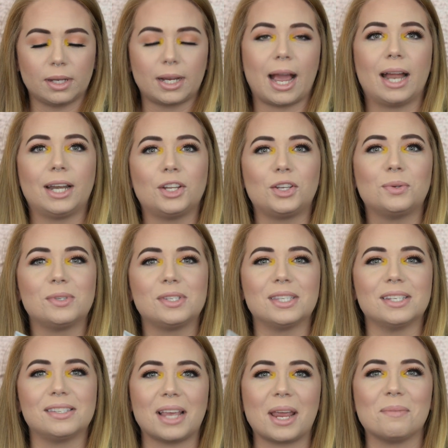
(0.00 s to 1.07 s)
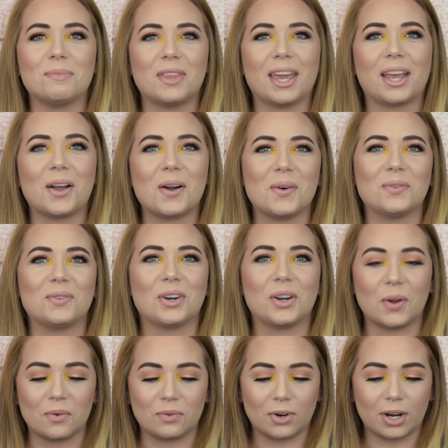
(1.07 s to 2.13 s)
Kind of use the same thing over and
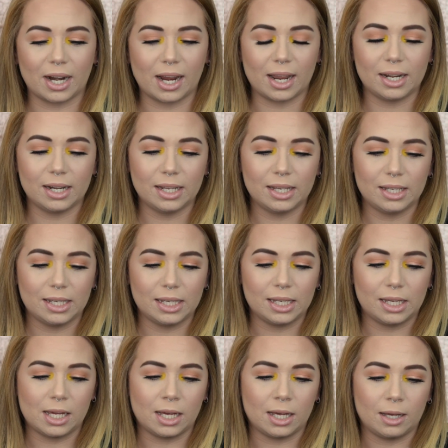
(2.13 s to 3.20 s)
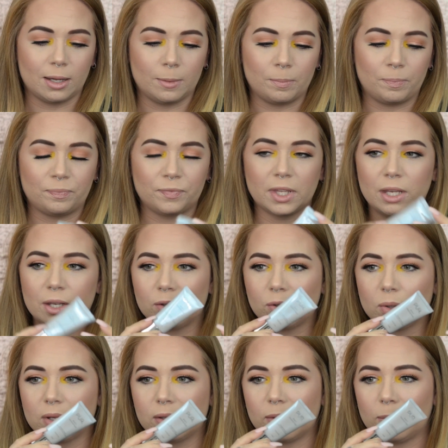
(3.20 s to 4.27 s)
over again. So
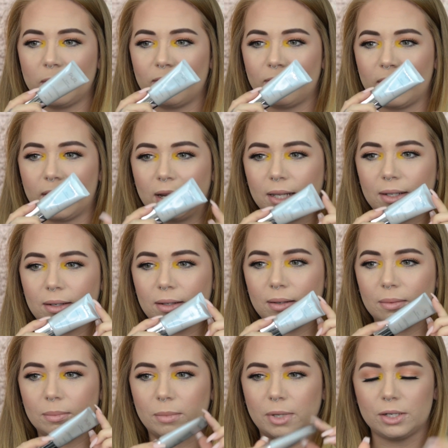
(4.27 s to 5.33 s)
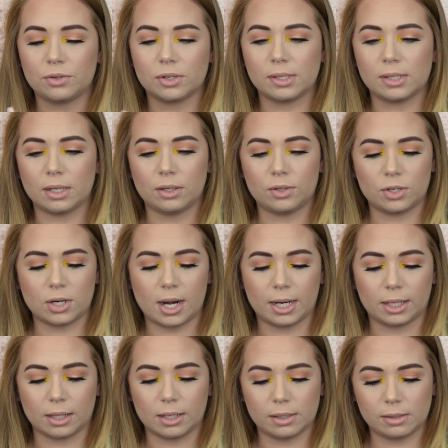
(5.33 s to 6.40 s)
this will be fun. I'm interested in
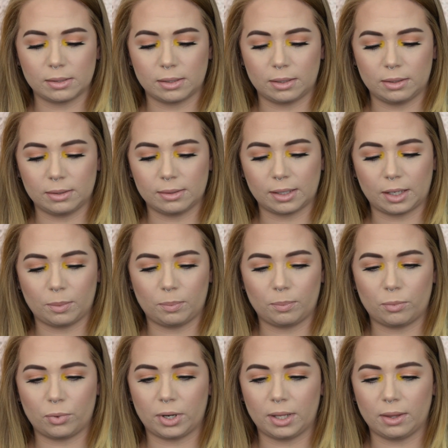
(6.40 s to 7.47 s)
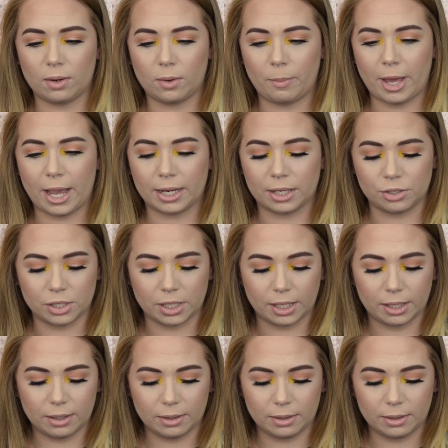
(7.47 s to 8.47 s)
trying this. It's like a pretty little packaging.